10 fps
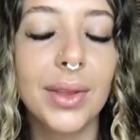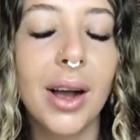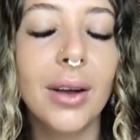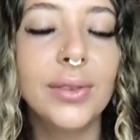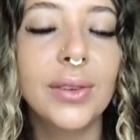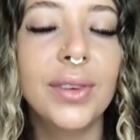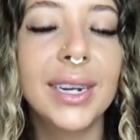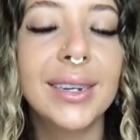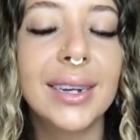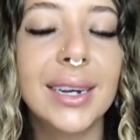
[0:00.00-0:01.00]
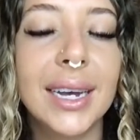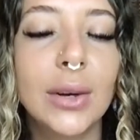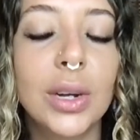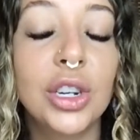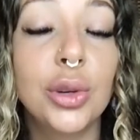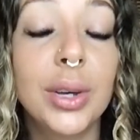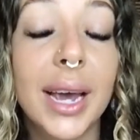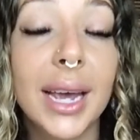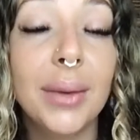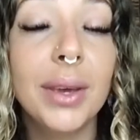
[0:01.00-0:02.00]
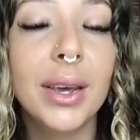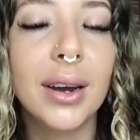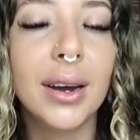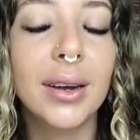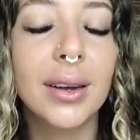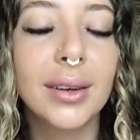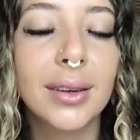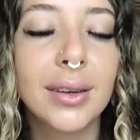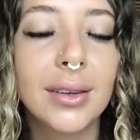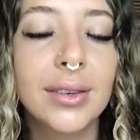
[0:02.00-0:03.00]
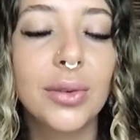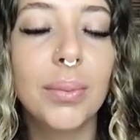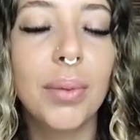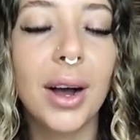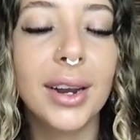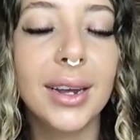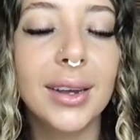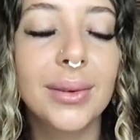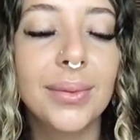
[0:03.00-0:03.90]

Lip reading: of divinity in which you came here to embody.